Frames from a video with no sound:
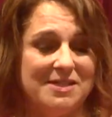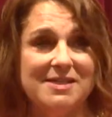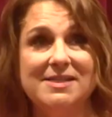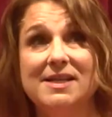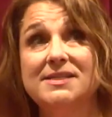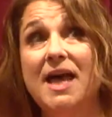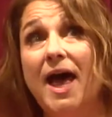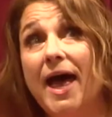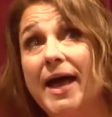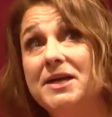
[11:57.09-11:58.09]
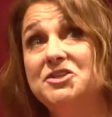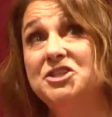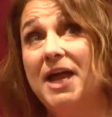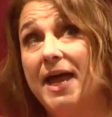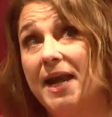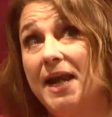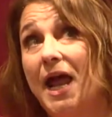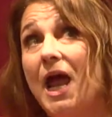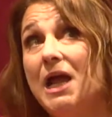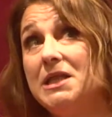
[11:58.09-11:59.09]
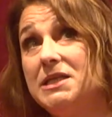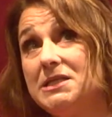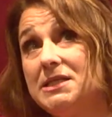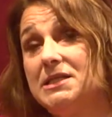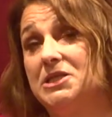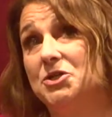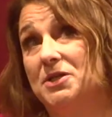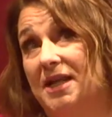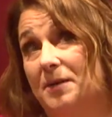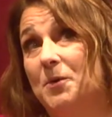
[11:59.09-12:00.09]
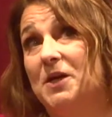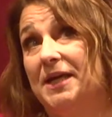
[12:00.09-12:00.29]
And it says, hi, Jen, this is your neighbor,